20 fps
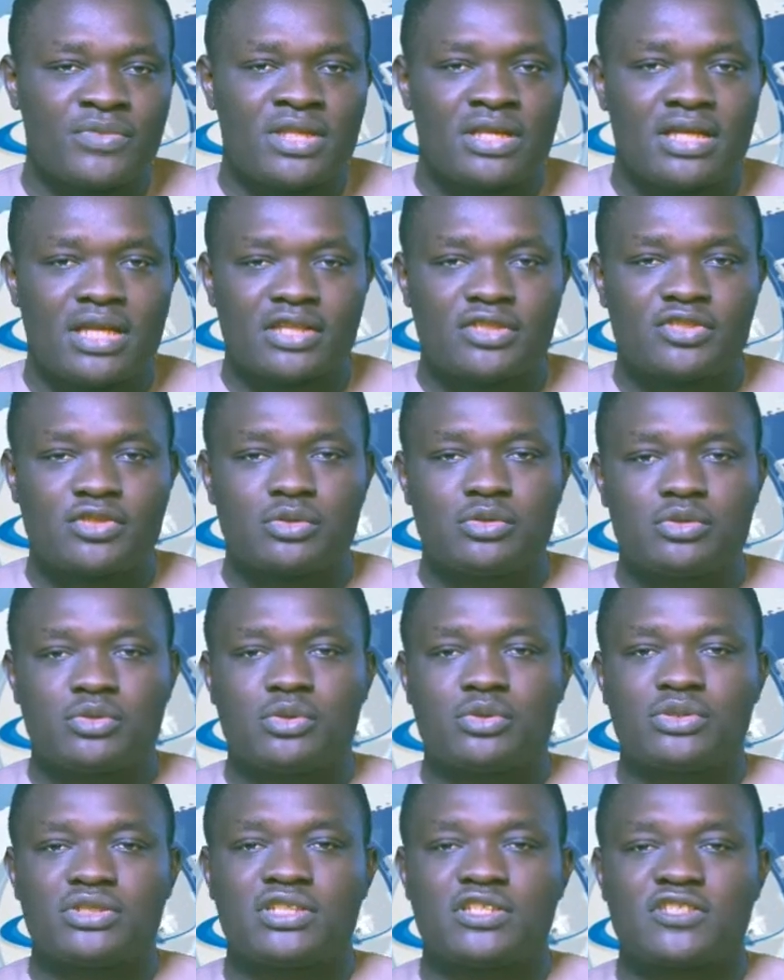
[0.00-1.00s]
And
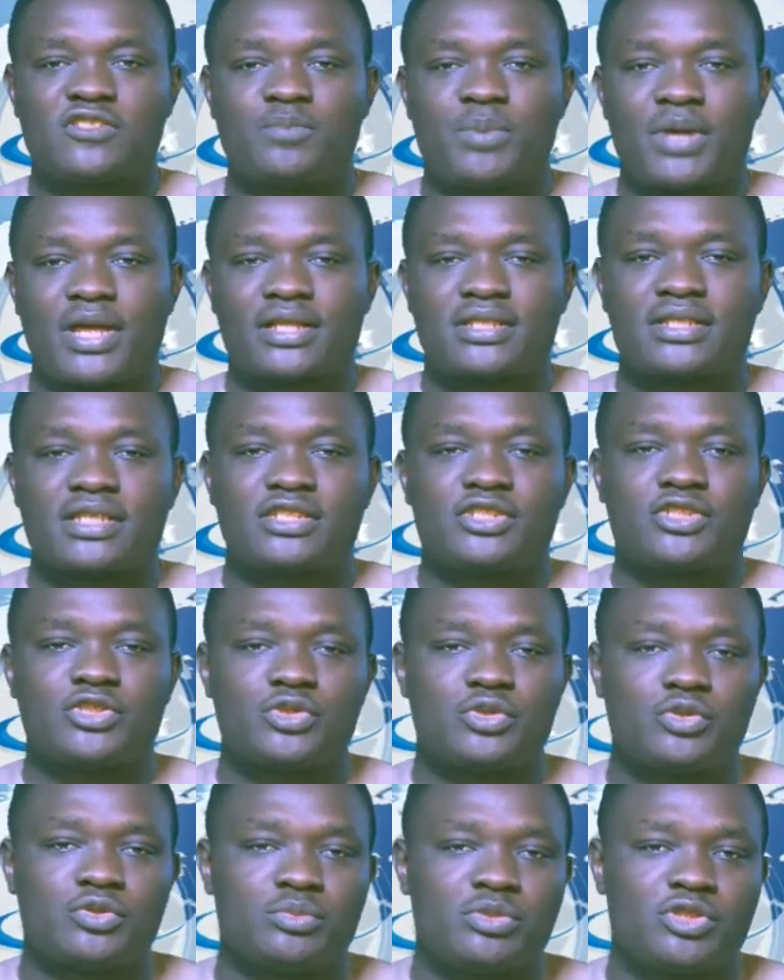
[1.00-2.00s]
Soludo is expected
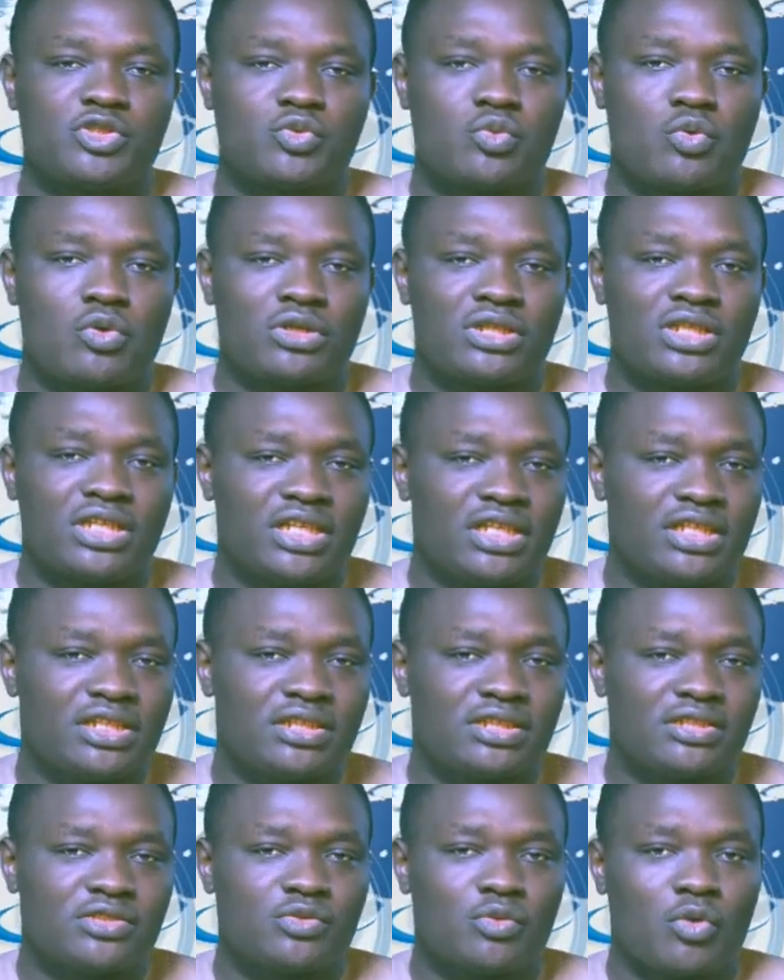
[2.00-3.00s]
to be sworn
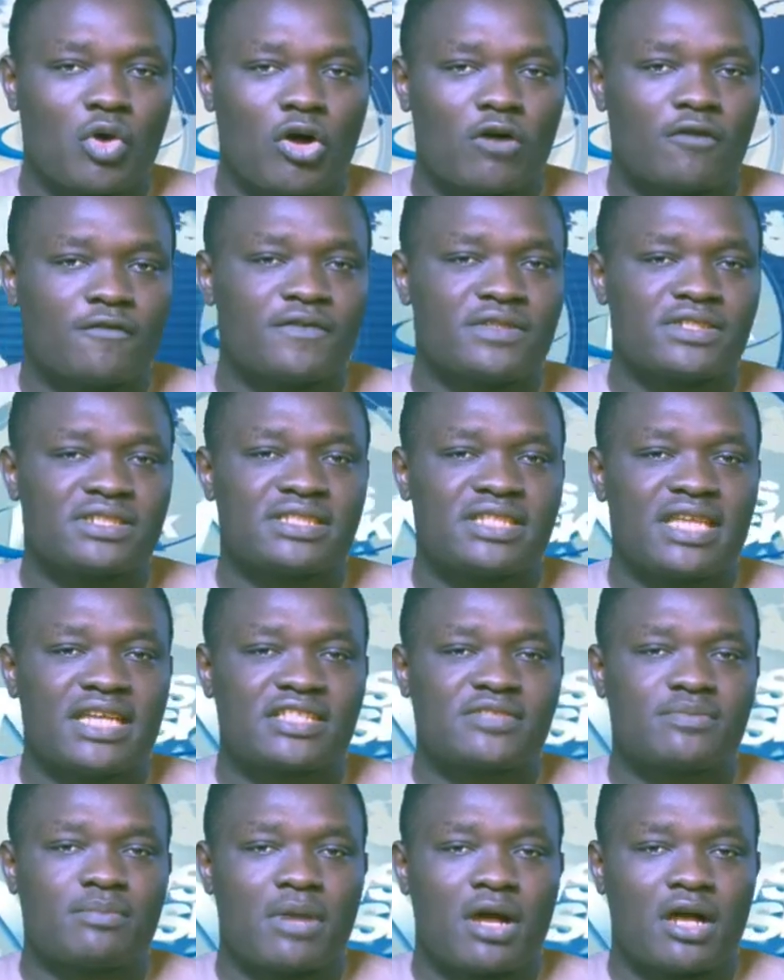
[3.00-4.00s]
into office
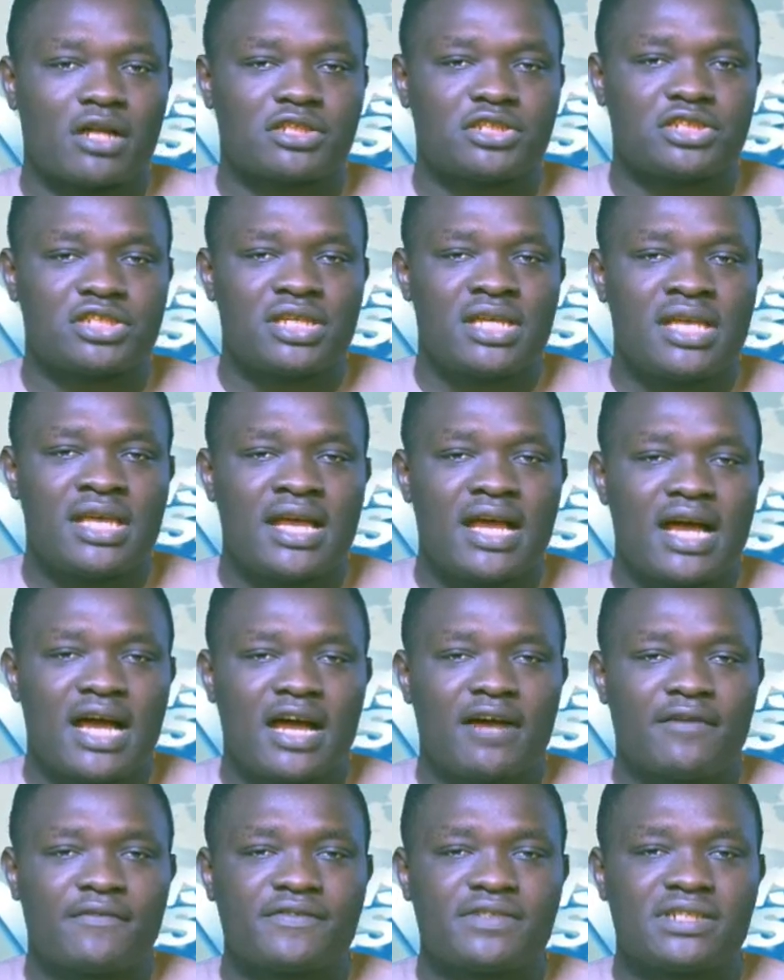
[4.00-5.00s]
next March
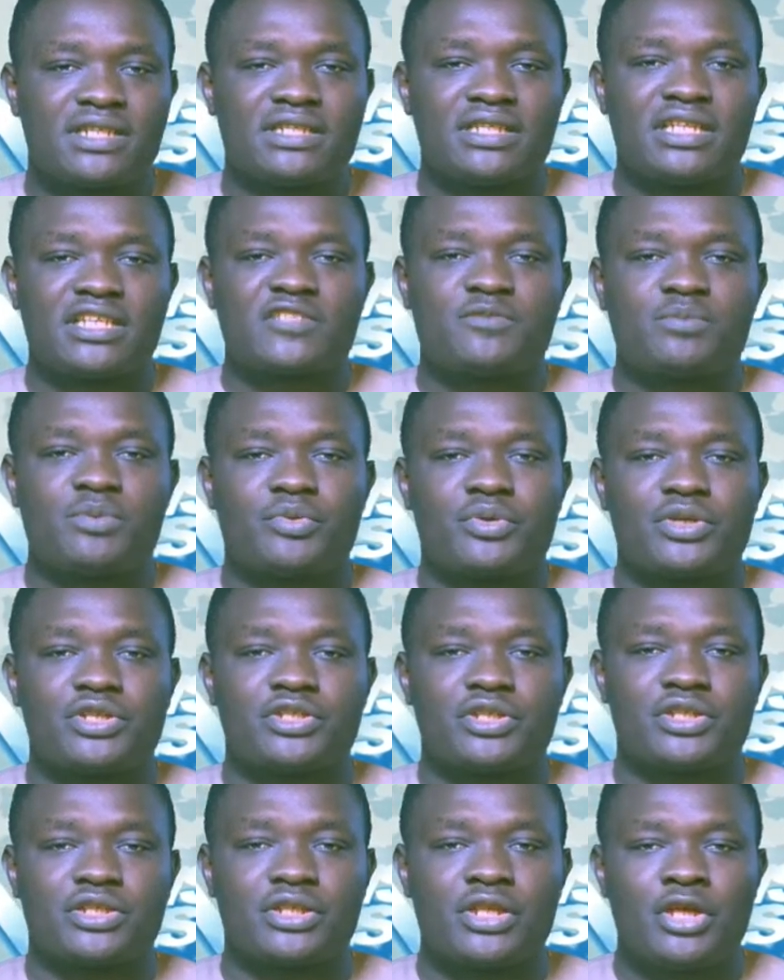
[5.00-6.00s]
after the
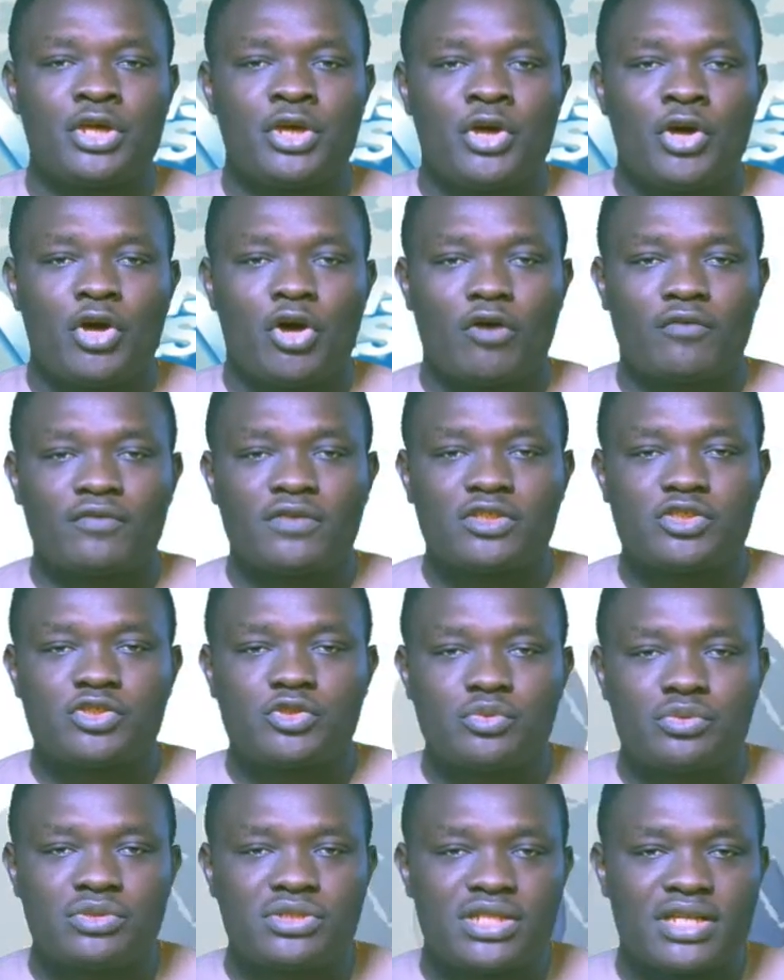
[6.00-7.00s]
expiration of the
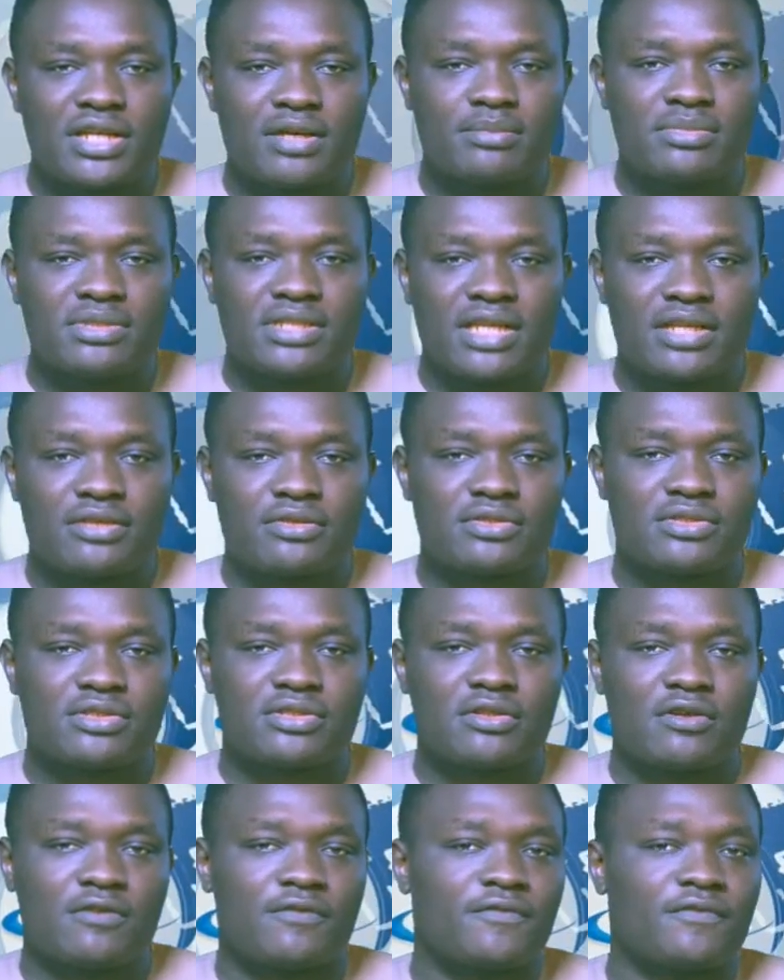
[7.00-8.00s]
two-term
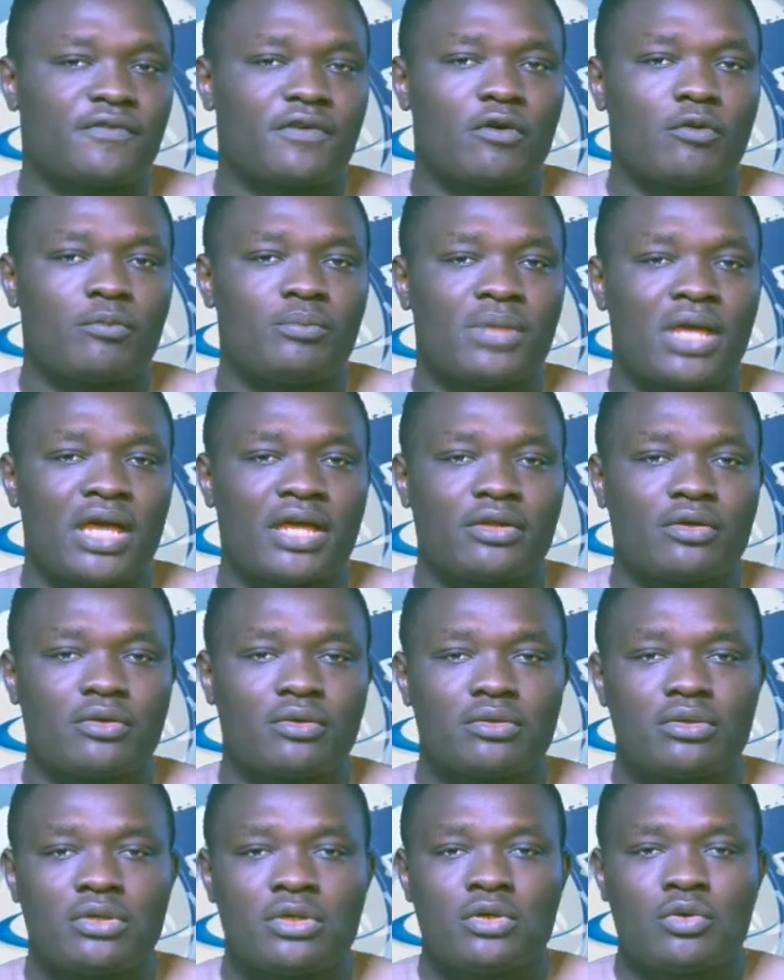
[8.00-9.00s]
tenors of uh,
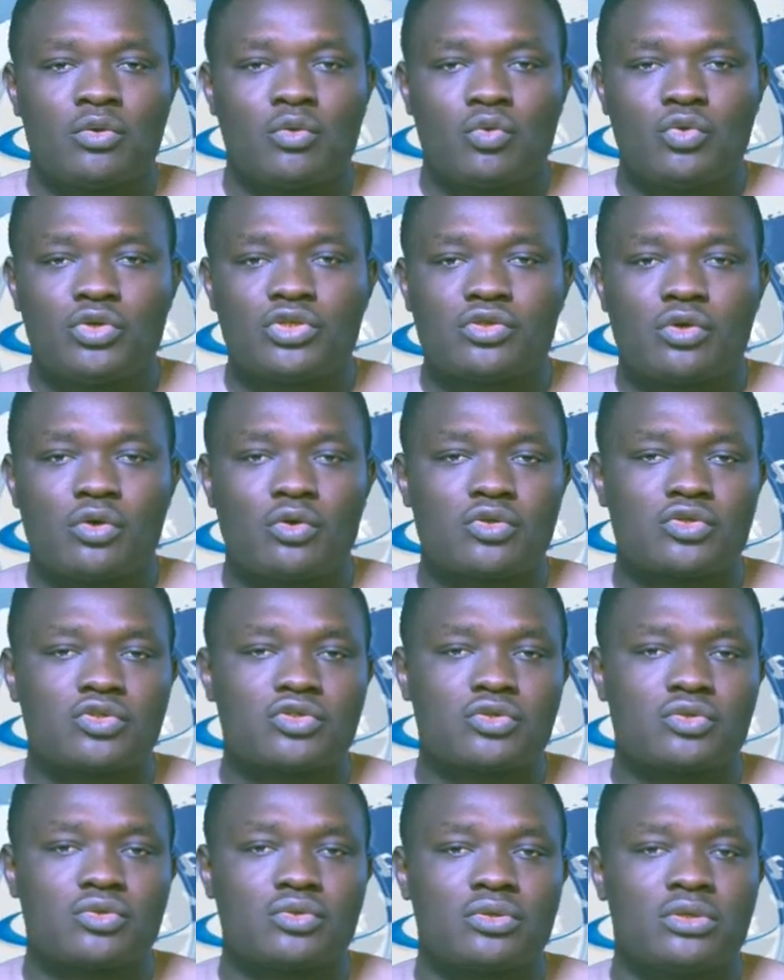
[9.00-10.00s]
Obiano, who is
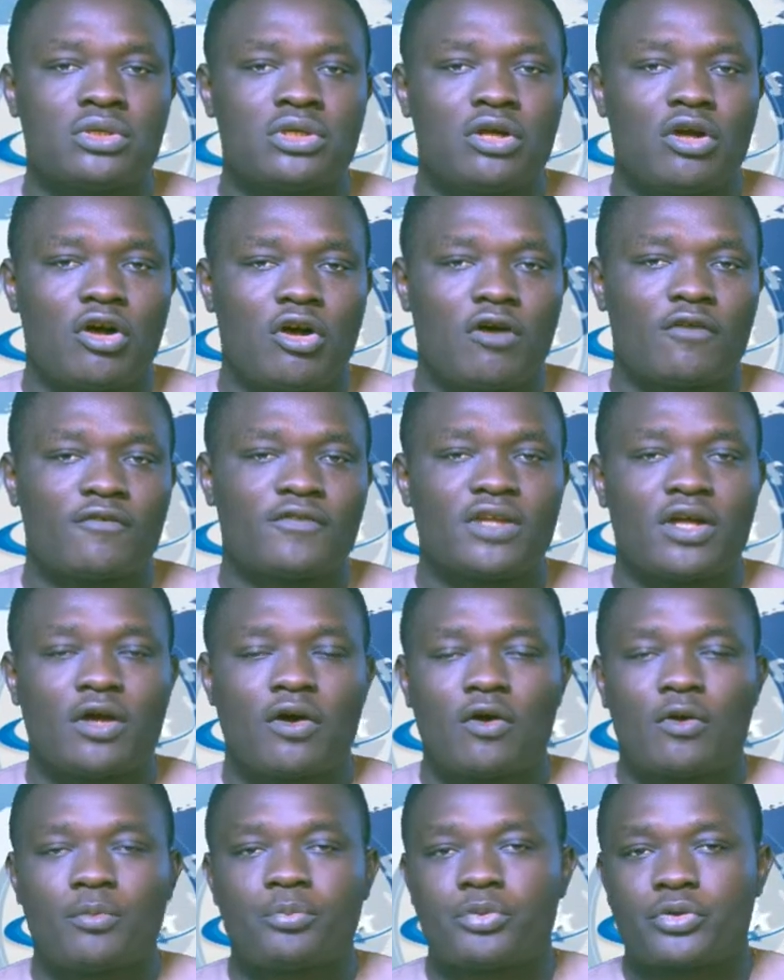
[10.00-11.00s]
also of the
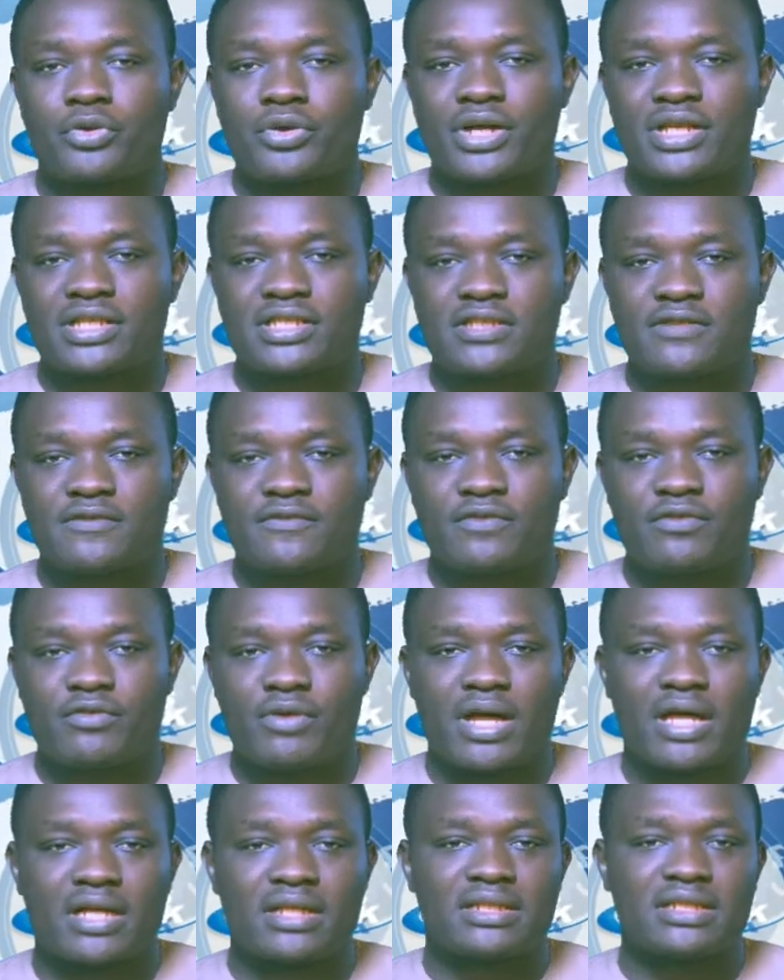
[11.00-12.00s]
All Progressive
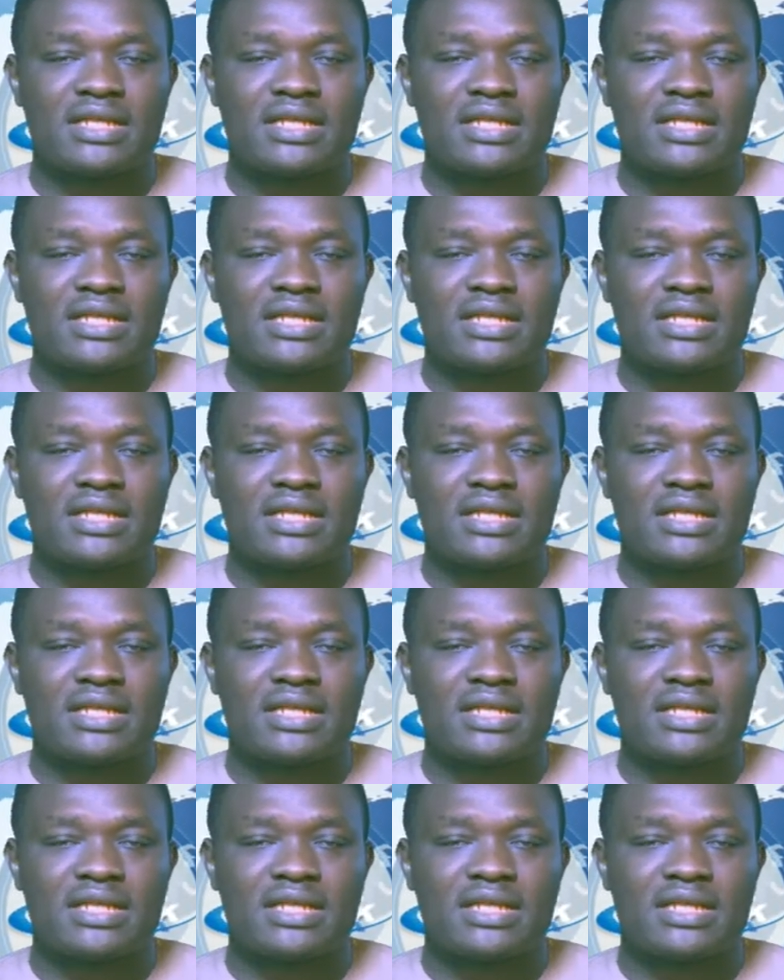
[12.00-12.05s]
Grand